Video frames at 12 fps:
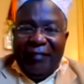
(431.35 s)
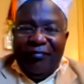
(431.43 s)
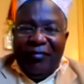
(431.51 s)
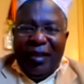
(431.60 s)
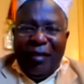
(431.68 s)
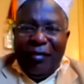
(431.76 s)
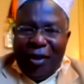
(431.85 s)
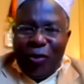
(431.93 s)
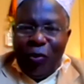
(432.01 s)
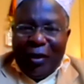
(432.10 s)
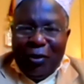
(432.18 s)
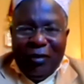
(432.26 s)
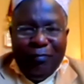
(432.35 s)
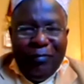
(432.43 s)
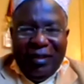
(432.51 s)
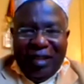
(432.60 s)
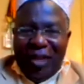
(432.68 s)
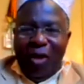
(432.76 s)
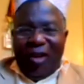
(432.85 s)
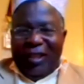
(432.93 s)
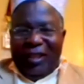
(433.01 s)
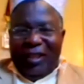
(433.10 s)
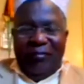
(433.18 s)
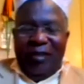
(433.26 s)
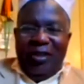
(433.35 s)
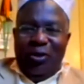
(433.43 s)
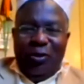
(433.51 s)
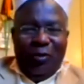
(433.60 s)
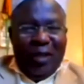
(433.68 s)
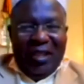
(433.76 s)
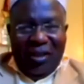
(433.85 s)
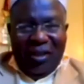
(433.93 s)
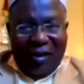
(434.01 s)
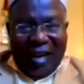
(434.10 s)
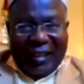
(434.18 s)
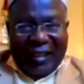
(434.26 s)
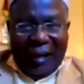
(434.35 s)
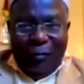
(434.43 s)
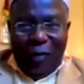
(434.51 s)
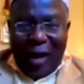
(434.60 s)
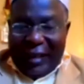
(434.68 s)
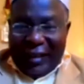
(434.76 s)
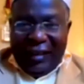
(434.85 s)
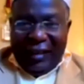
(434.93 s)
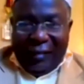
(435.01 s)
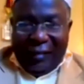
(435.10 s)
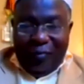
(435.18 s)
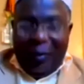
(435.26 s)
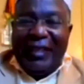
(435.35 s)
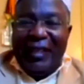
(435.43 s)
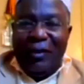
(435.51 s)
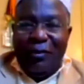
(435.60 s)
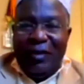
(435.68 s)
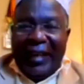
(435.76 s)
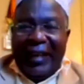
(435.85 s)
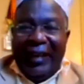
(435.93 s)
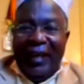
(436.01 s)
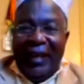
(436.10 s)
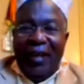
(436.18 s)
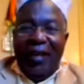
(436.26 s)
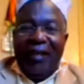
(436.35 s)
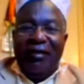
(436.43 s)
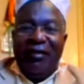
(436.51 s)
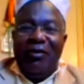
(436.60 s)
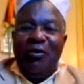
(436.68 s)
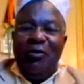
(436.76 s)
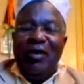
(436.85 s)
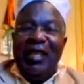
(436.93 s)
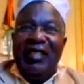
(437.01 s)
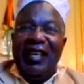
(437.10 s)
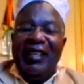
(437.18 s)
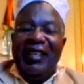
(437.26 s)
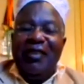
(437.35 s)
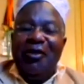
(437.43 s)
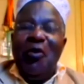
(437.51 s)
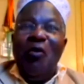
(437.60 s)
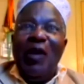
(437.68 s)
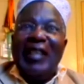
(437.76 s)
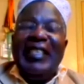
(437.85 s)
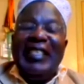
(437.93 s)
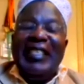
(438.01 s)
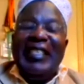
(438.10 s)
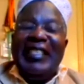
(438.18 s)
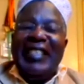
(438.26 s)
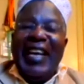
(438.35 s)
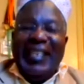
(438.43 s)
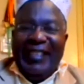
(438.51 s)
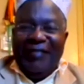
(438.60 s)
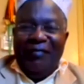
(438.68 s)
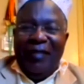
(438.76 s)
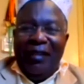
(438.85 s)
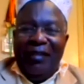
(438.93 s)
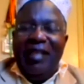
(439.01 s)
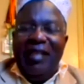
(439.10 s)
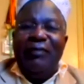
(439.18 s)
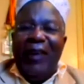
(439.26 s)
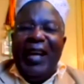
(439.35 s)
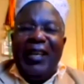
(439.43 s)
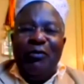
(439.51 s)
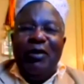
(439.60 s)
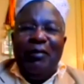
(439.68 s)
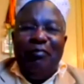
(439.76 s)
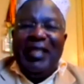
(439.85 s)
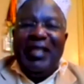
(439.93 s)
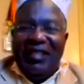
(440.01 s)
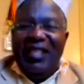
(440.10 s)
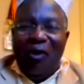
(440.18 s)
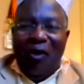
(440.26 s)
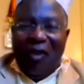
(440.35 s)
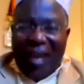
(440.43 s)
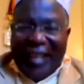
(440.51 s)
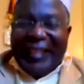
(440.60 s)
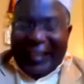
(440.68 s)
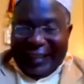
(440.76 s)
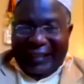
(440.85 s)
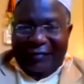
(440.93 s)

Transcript: This one should be zero rate. Should be zero rate. I'm asking the president to say to exactly do what he said. This fund will be zero rated.